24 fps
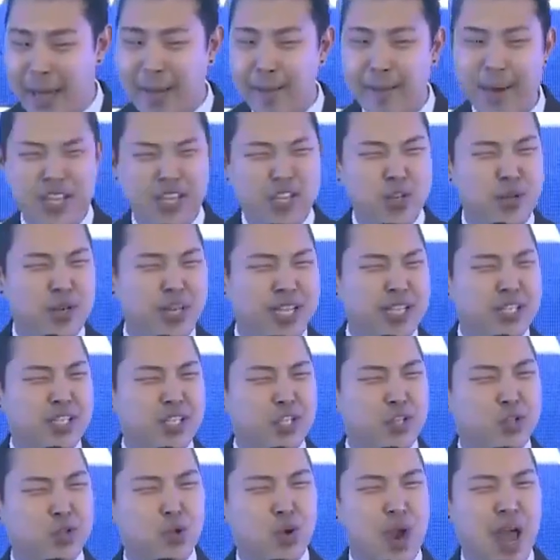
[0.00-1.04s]
but you need to
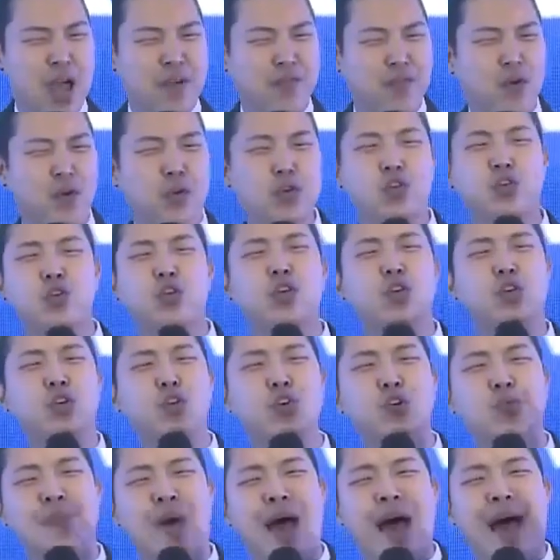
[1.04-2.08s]
strive for
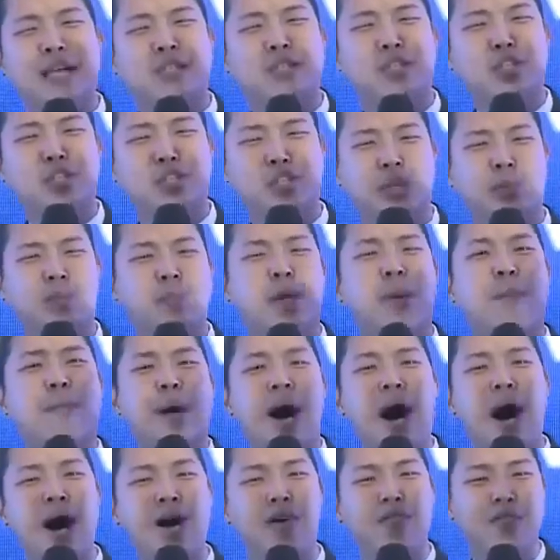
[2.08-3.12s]
two masterships
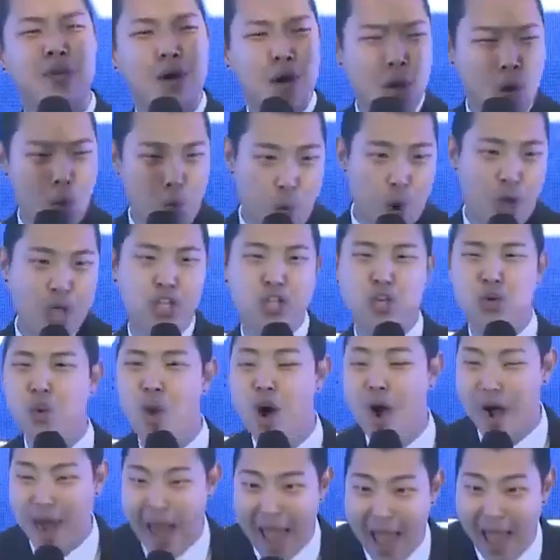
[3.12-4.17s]
above what you
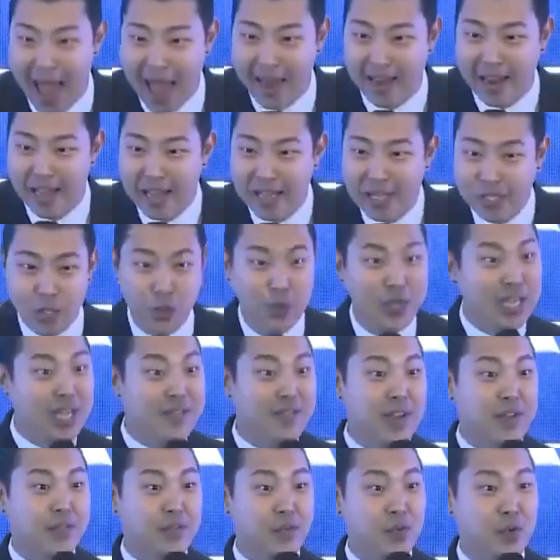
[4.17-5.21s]
are at. So
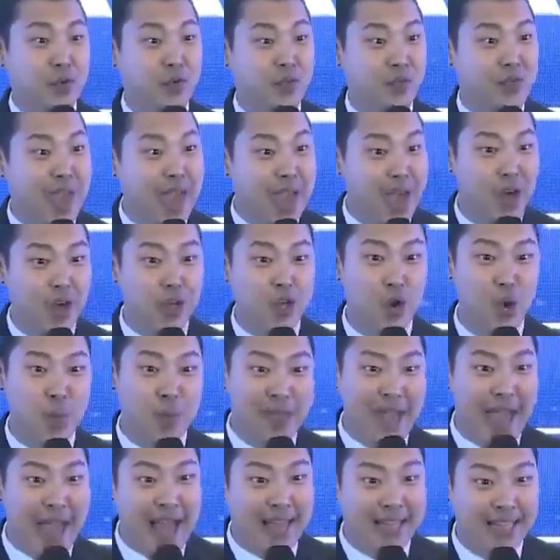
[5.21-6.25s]
even if you fail, you'll
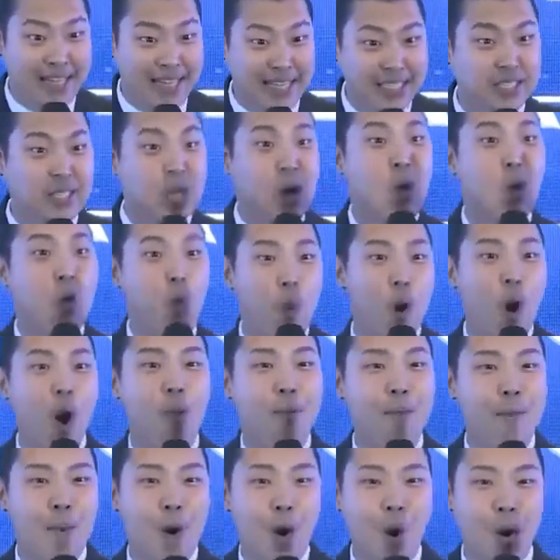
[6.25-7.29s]
be at least
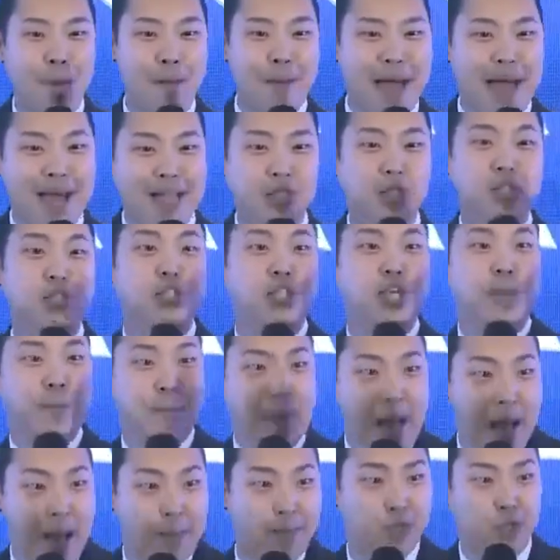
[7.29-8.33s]
one more mastership
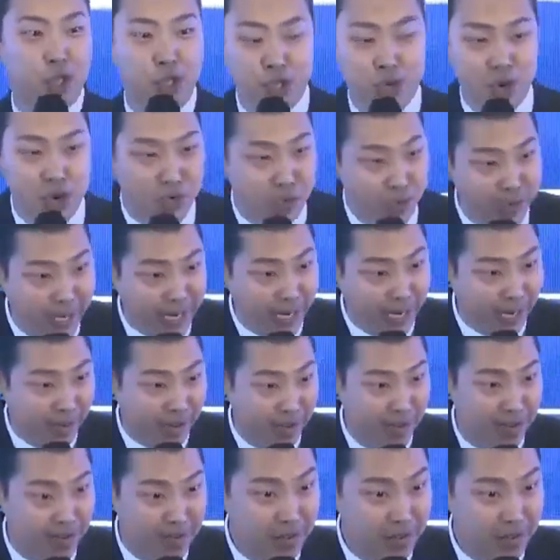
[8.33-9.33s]
up. Do you agree?